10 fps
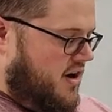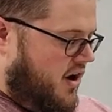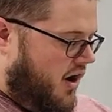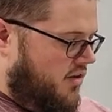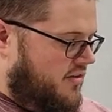
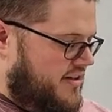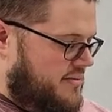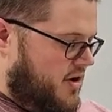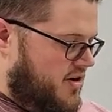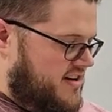All of
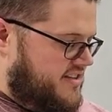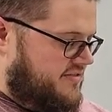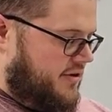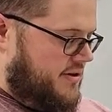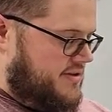them are on his
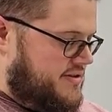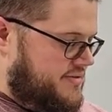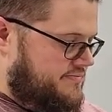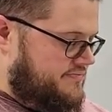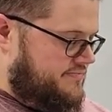front.
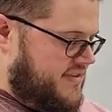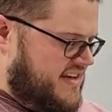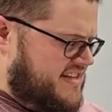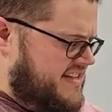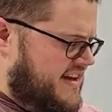
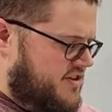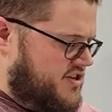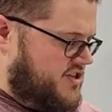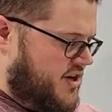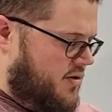He has never
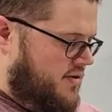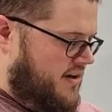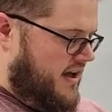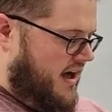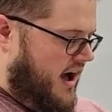
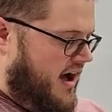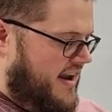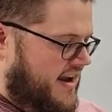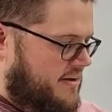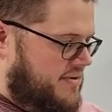shown uh,
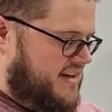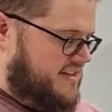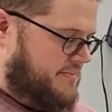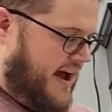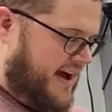an enemy
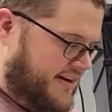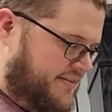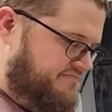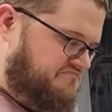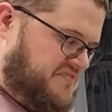his back,
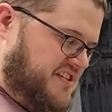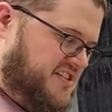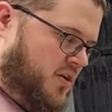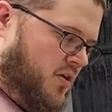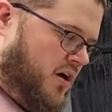
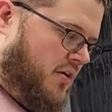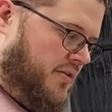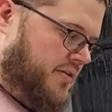no collar.